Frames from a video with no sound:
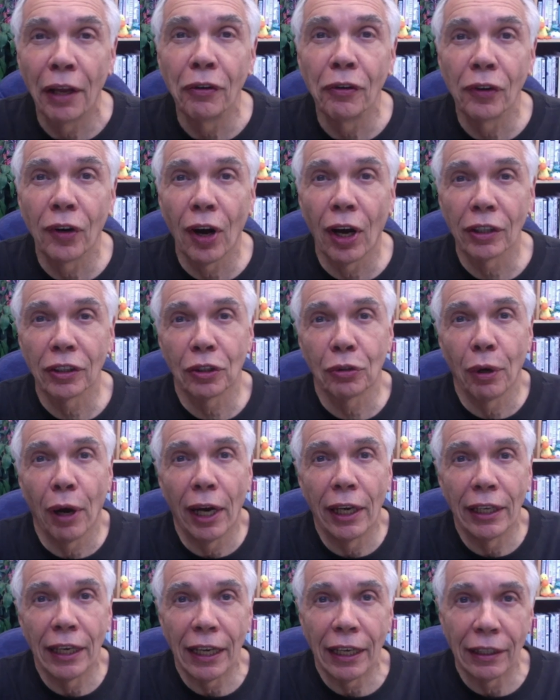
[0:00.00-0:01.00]
you've got
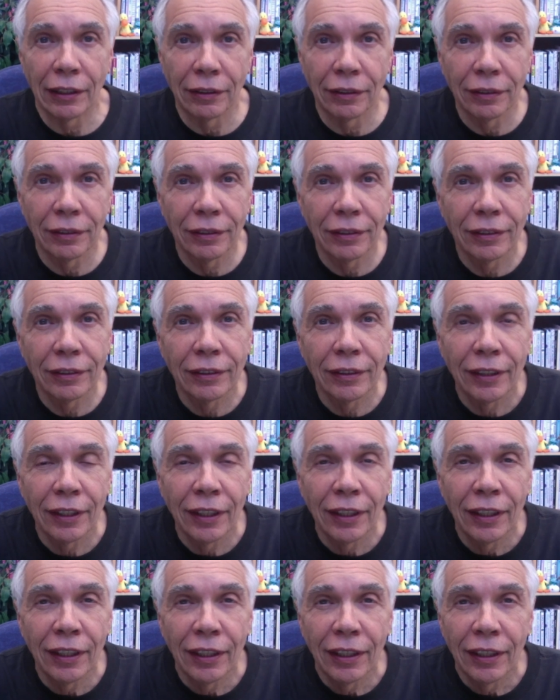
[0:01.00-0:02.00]
quinine.
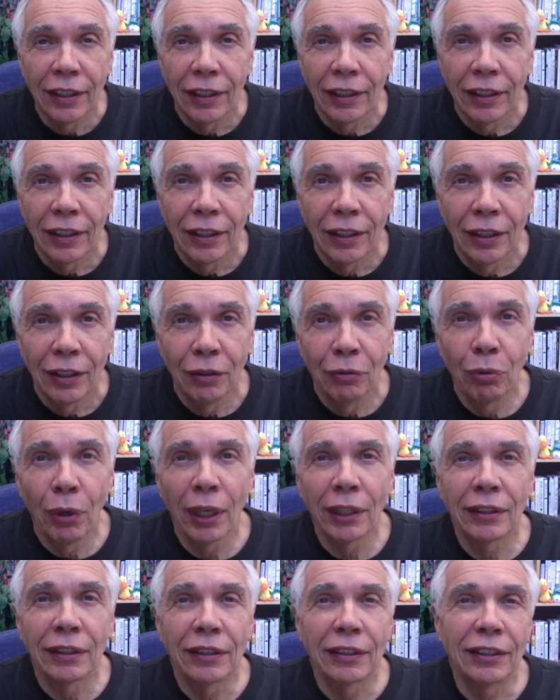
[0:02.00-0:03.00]

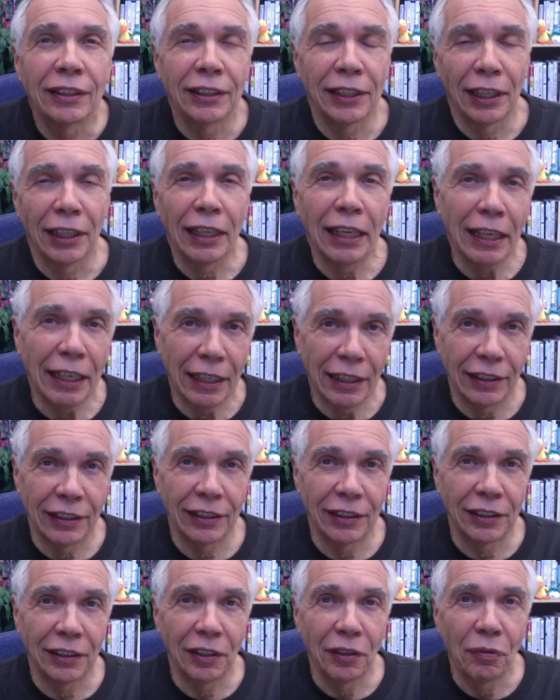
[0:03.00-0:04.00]
What
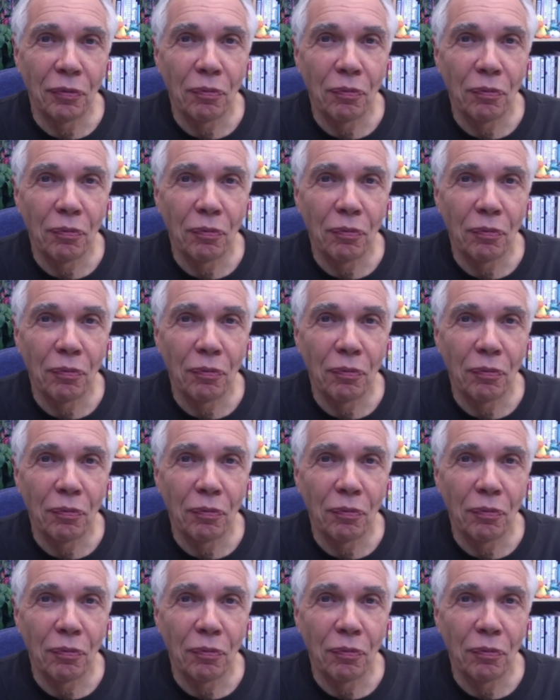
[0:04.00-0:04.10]
silliness.